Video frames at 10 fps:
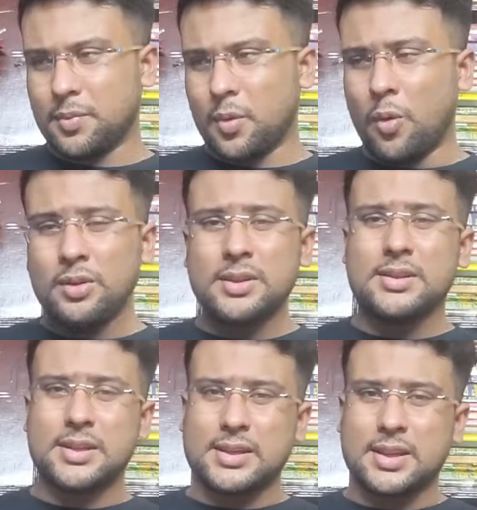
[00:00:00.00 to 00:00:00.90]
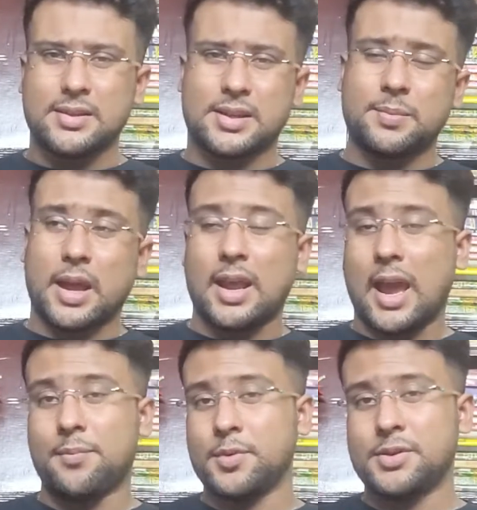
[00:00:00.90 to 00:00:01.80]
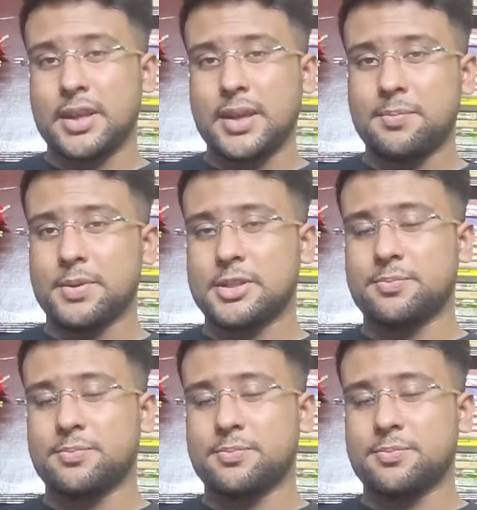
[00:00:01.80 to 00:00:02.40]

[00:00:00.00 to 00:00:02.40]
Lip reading: all the details, and I have to say,